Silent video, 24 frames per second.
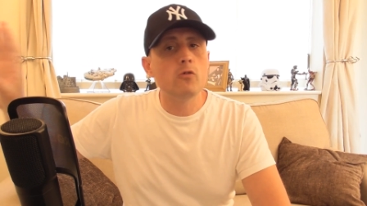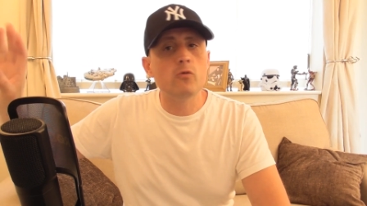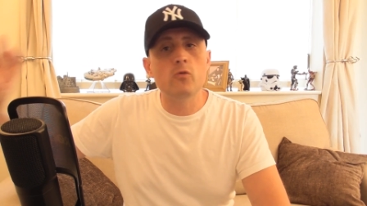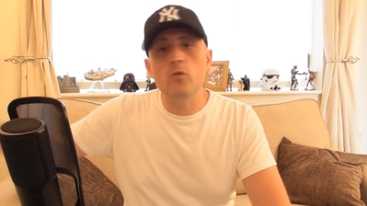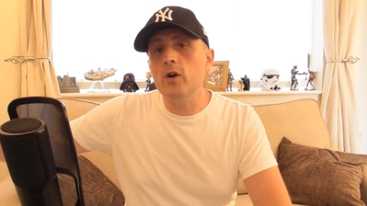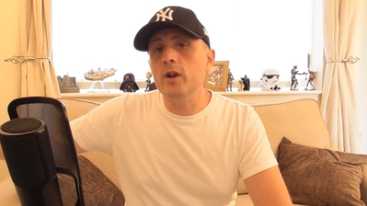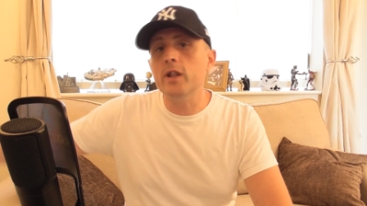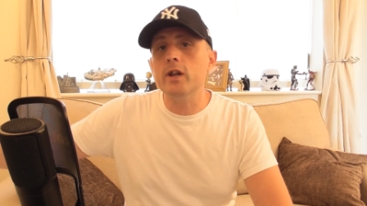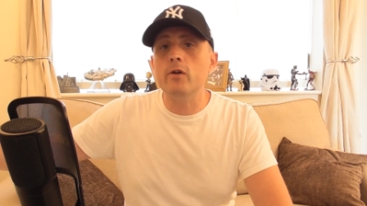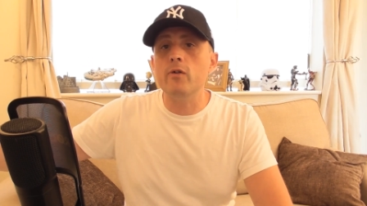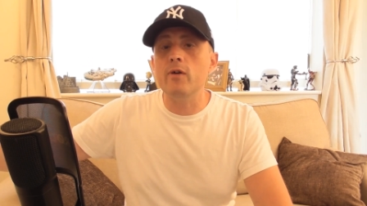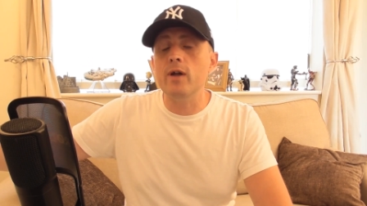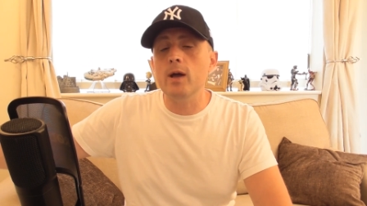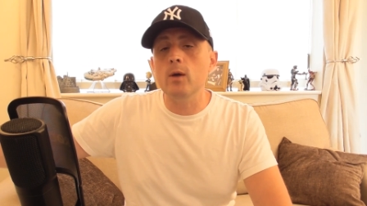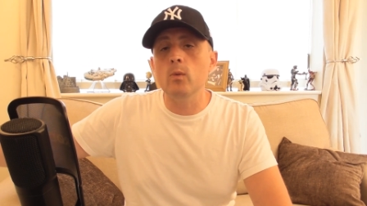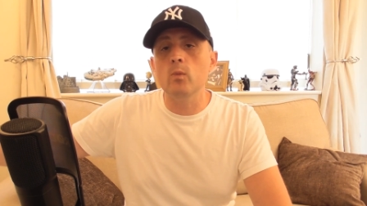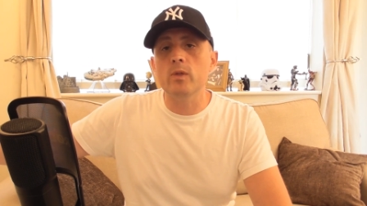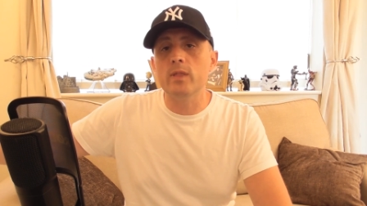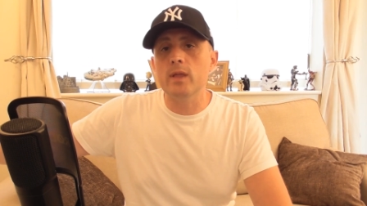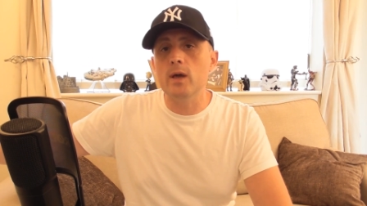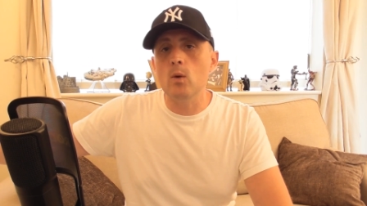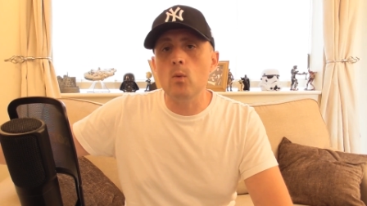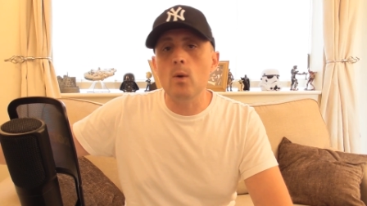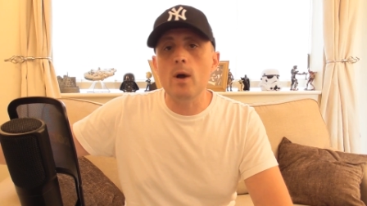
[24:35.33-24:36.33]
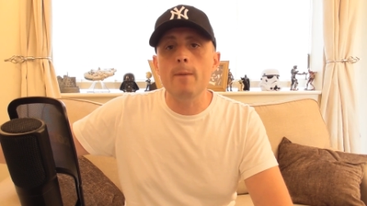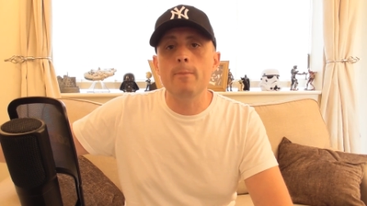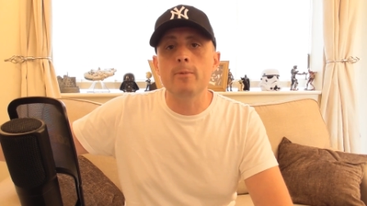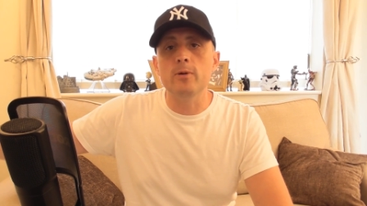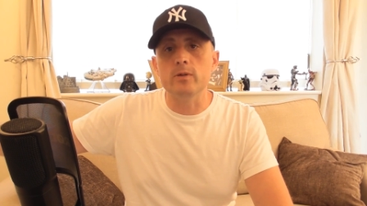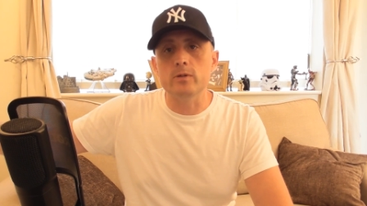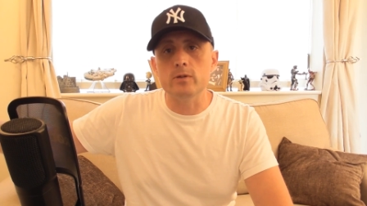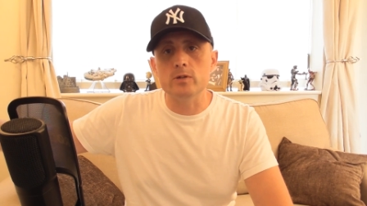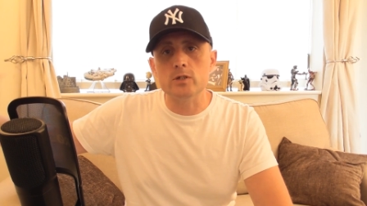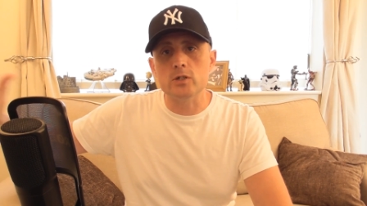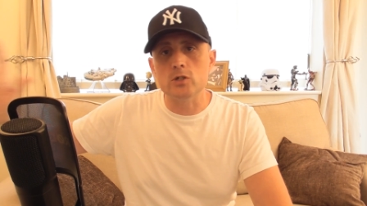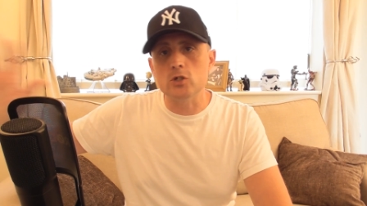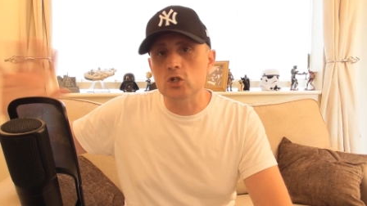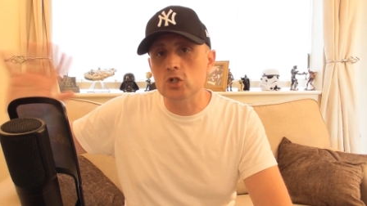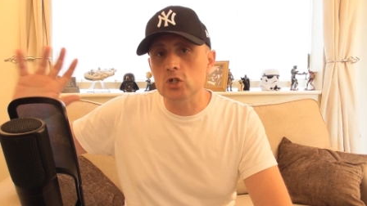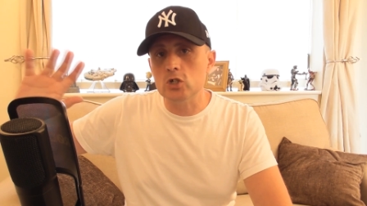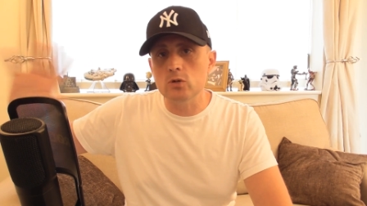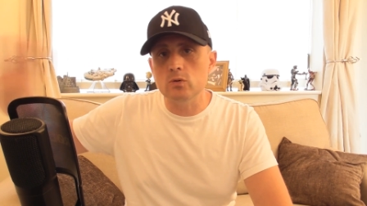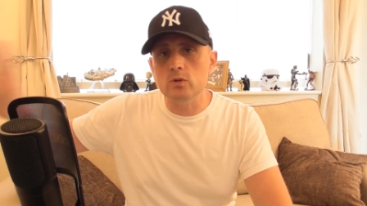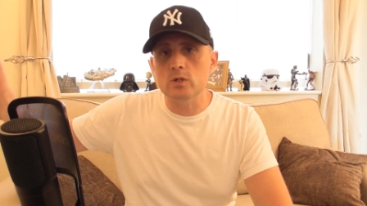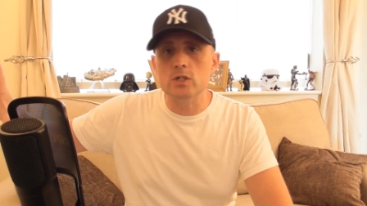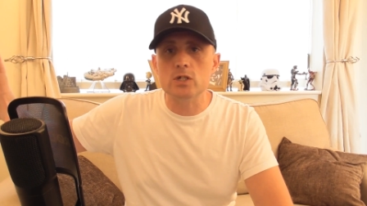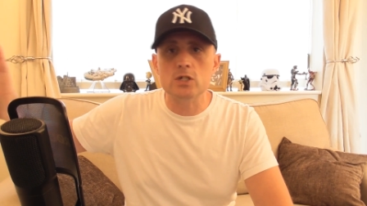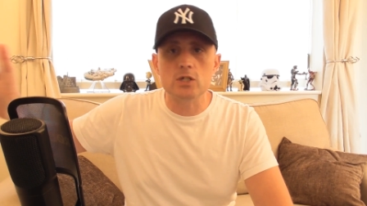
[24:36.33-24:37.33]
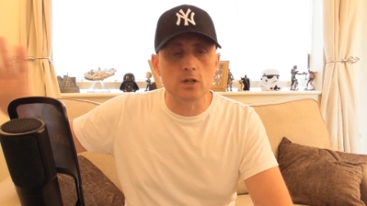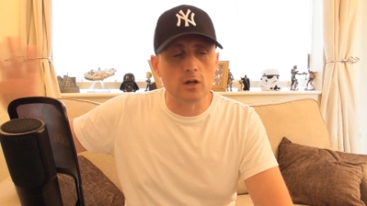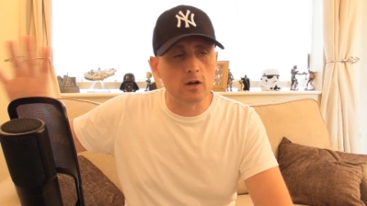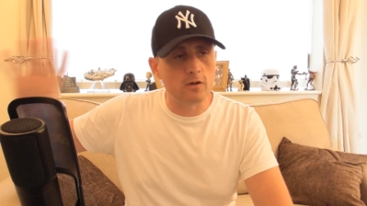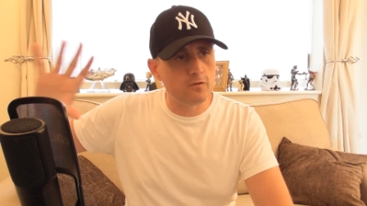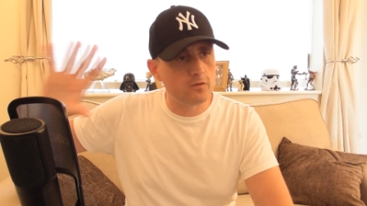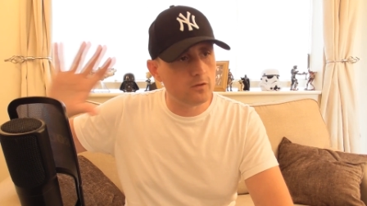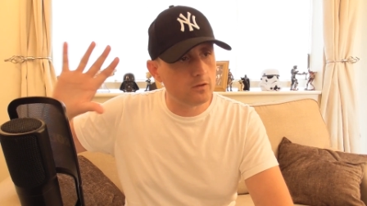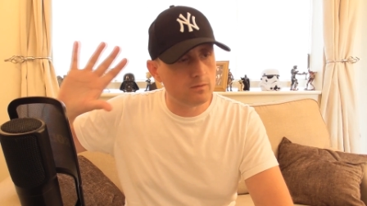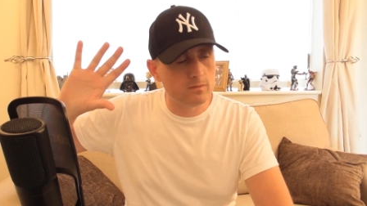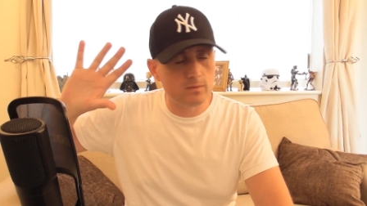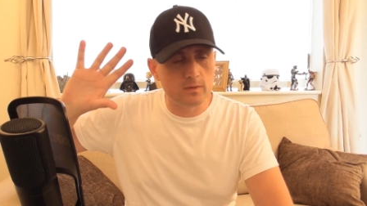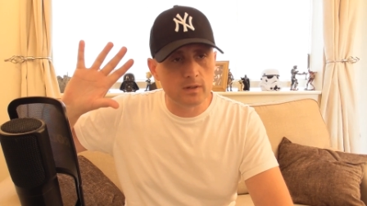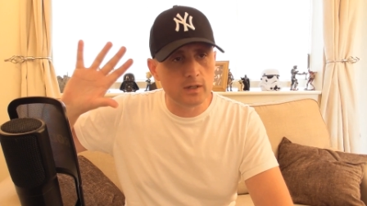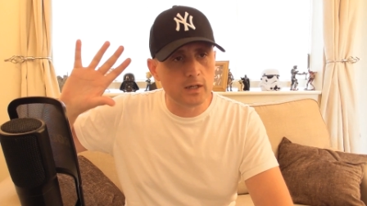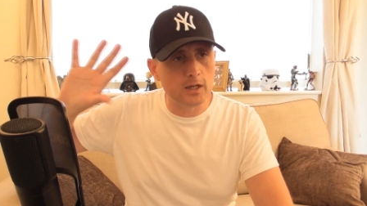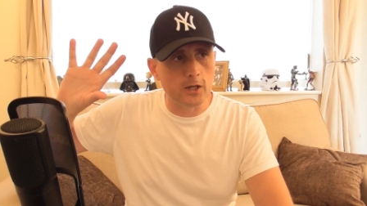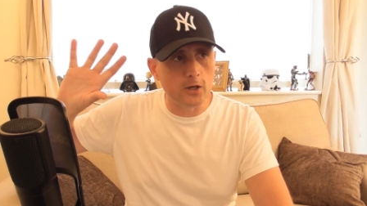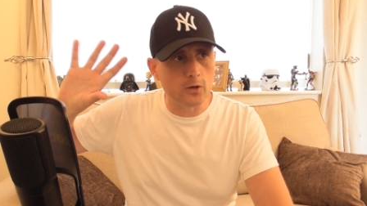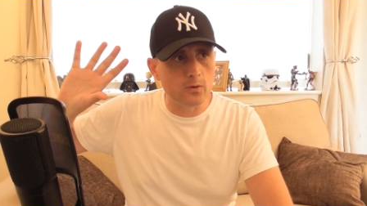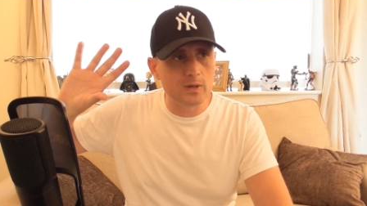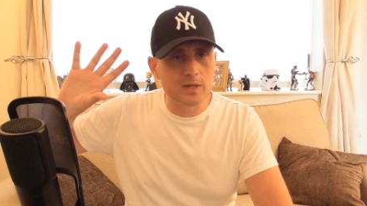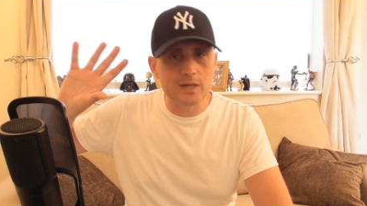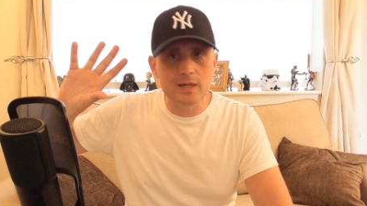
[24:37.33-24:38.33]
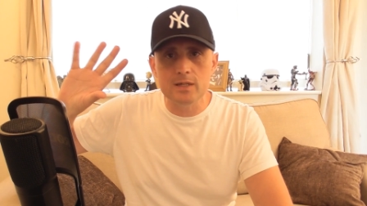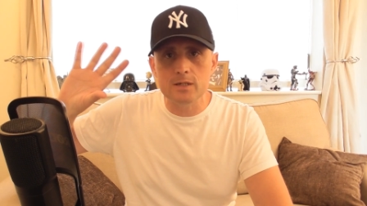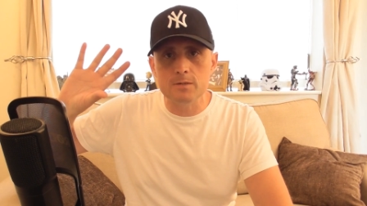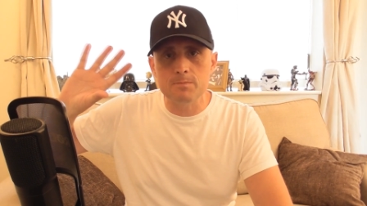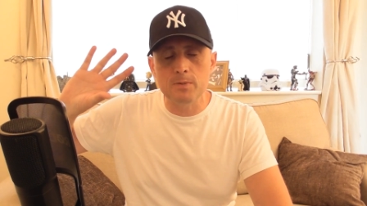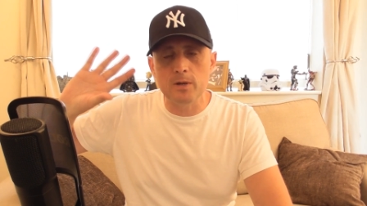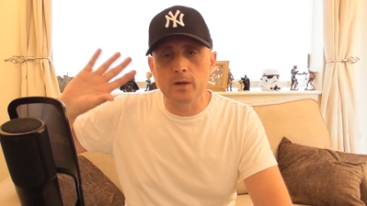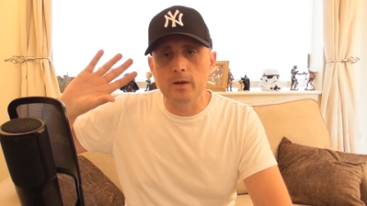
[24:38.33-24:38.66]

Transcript: running around with their weapons and shooting stuff, and, you know, it is.